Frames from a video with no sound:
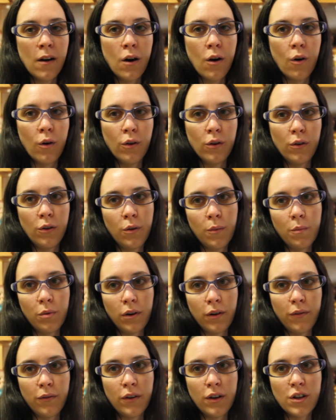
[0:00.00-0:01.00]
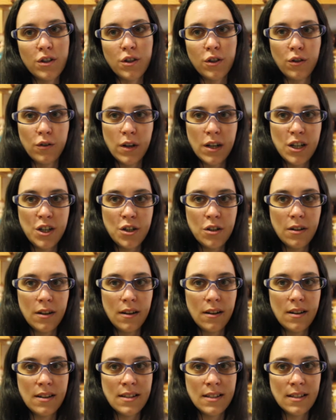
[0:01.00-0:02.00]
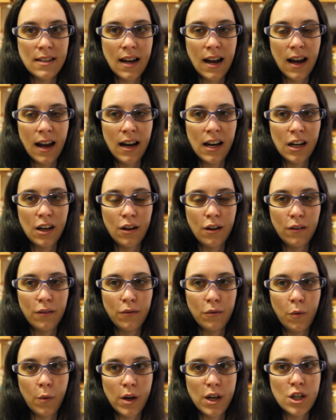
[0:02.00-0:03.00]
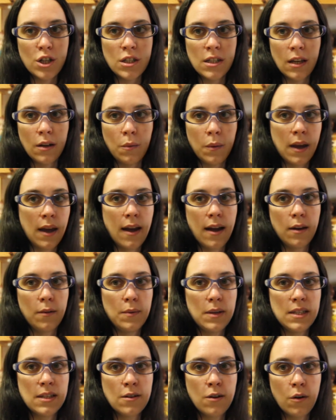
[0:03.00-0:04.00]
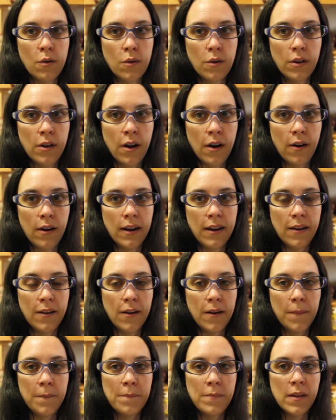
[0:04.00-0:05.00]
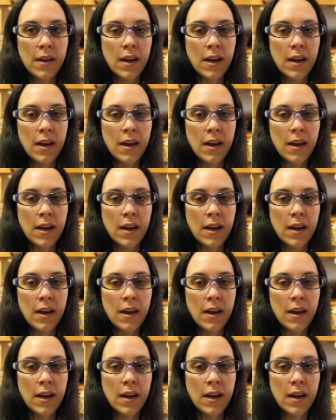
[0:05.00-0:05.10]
or do you prefer the traditional style of witch that we had with Coron earlier?